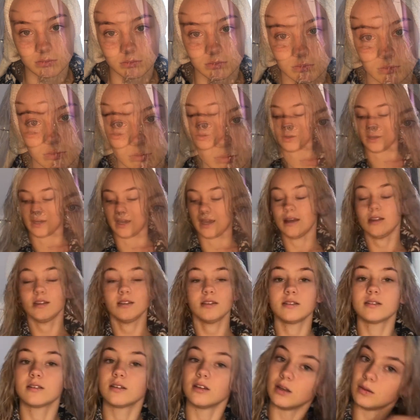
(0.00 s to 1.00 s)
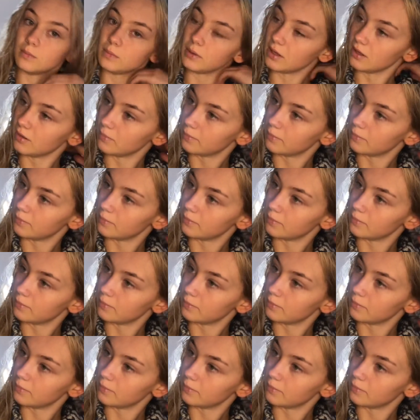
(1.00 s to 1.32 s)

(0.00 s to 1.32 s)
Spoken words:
So I guess this is going to be a